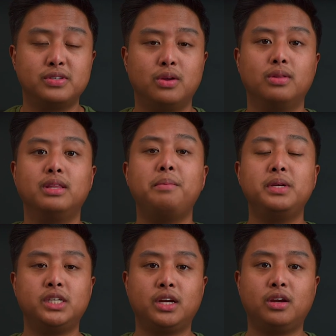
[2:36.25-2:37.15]
So let me
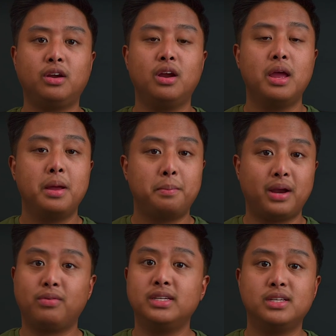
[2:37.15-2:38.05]
share my
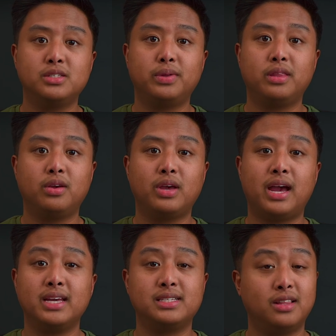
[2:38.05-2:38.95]
reasons with you
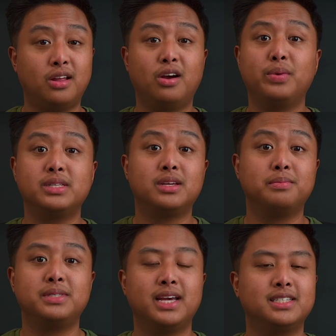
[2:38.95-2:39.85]
guys along with
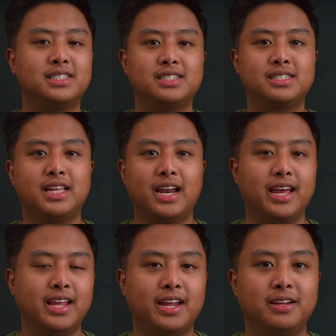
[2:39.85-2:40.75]
some tests that I
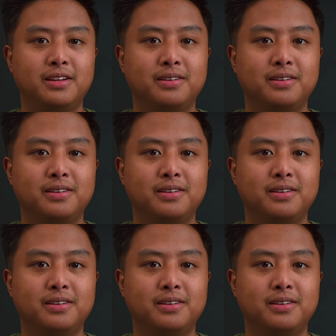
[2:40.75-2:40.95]
did.